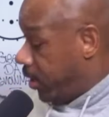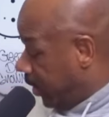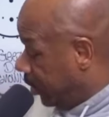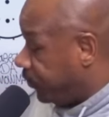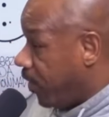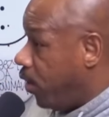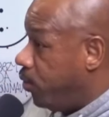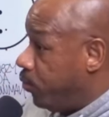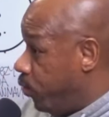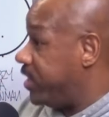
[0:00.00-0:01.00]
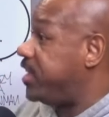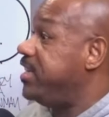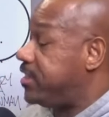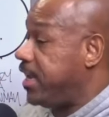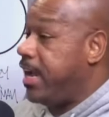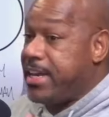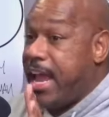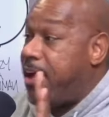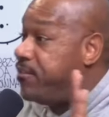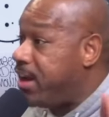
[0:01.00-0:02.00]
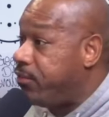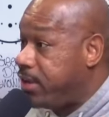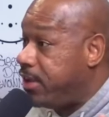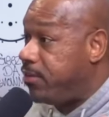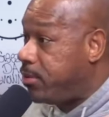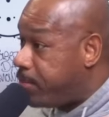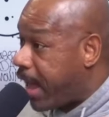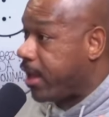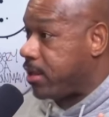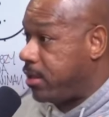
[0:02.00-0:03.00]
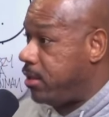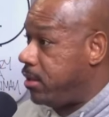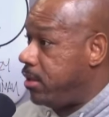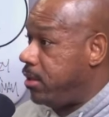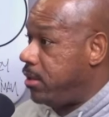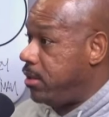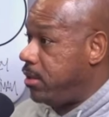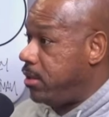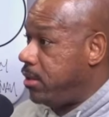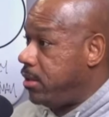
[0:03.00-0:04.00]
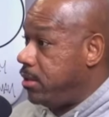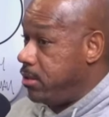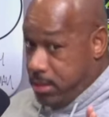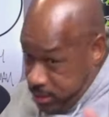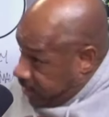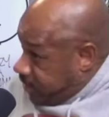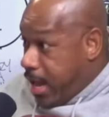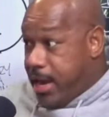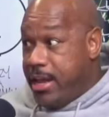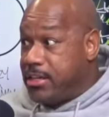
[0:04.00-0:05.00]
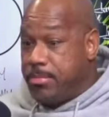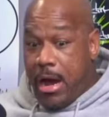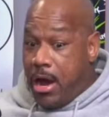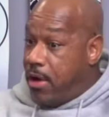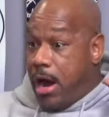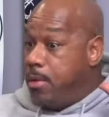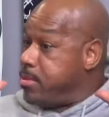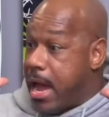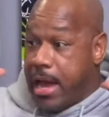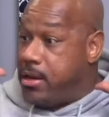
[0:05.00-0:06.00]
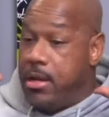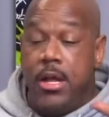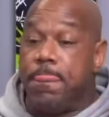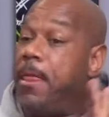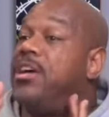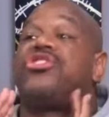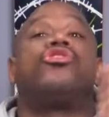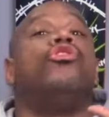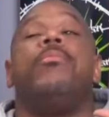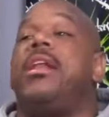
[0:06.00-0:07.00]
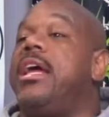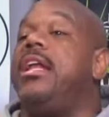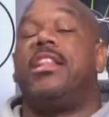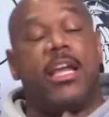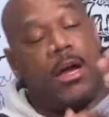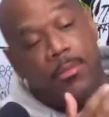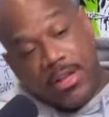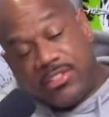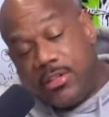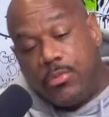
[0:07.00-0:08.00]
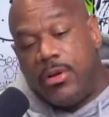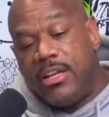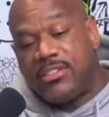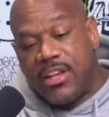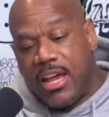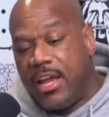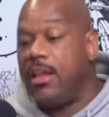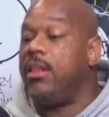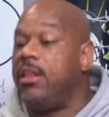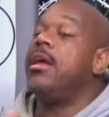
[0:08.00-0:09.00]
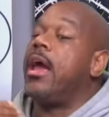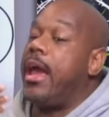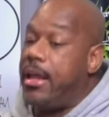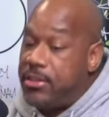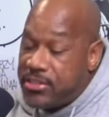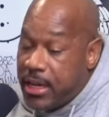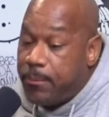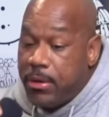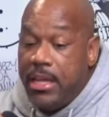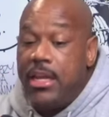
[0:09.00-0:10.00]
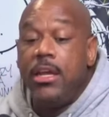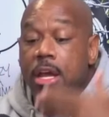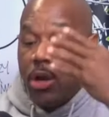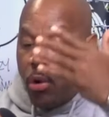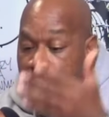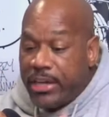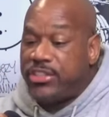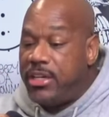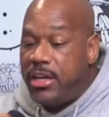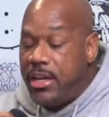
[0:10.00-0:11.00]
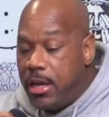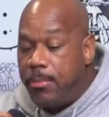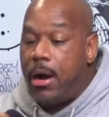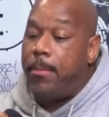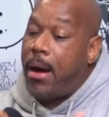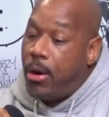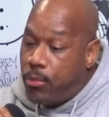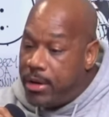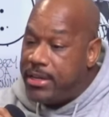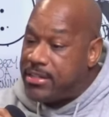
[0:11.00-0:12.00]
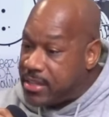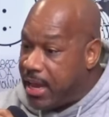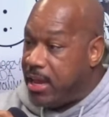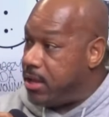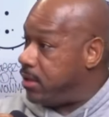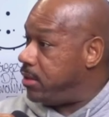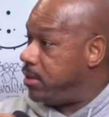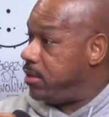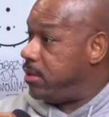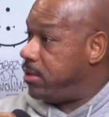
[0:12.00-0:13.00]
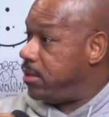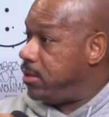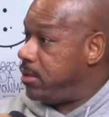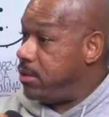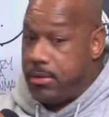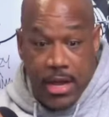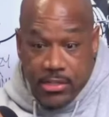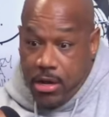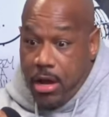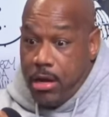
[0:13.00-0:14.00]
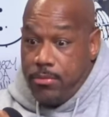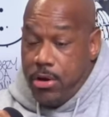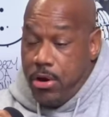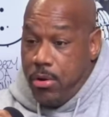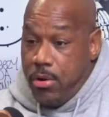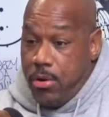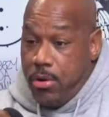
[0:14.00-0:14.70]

his phone, which he said they have never given him back. Uh-huh. This out of his mouth. I'm not assuming anything. I'm listening to what he's saying and simply questioning him about what he's saying. Uh-huh. That's all I'm doing.